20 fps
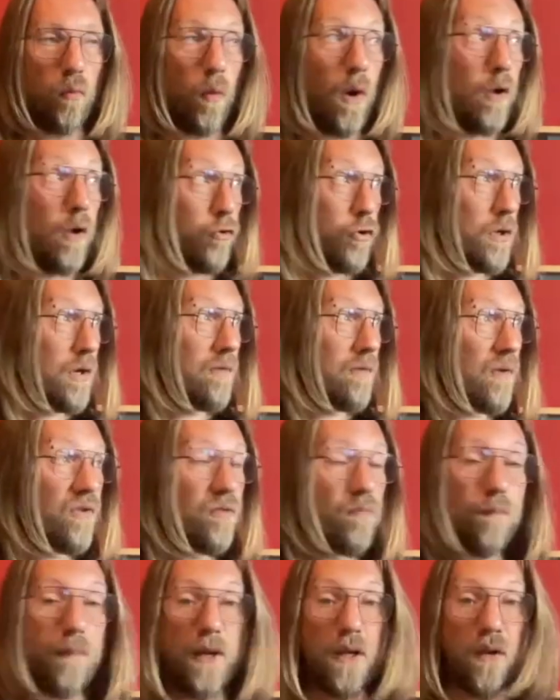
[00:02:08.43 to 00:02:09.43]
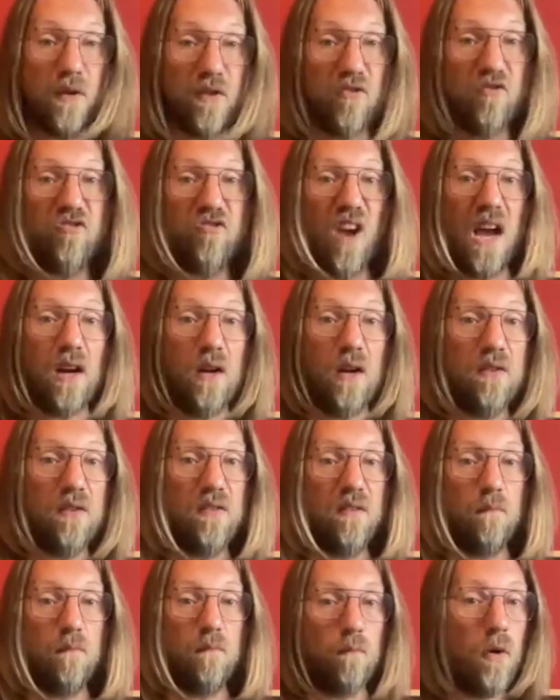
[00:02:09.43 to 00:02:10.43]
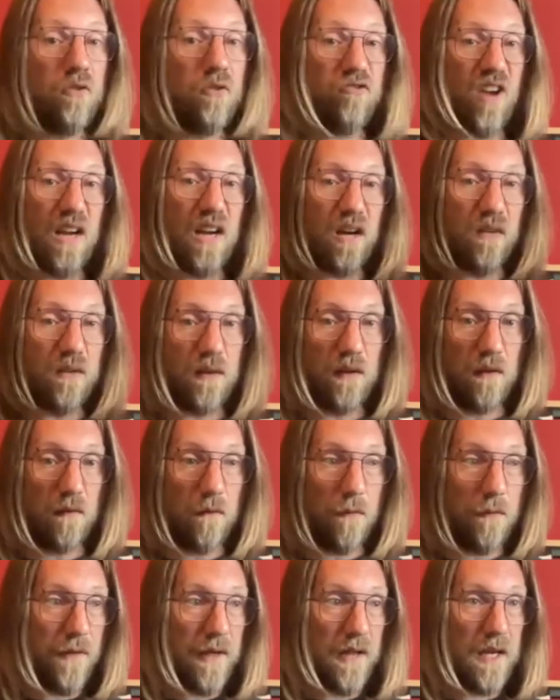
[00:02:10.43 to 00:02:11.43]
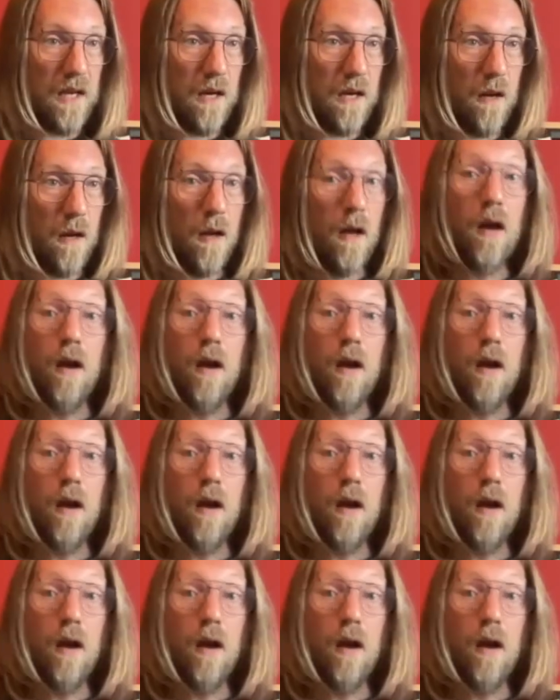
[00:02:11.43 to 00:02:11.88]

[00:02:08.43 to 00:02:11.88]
well, universe, biggest, gigantic, most gigantic thing,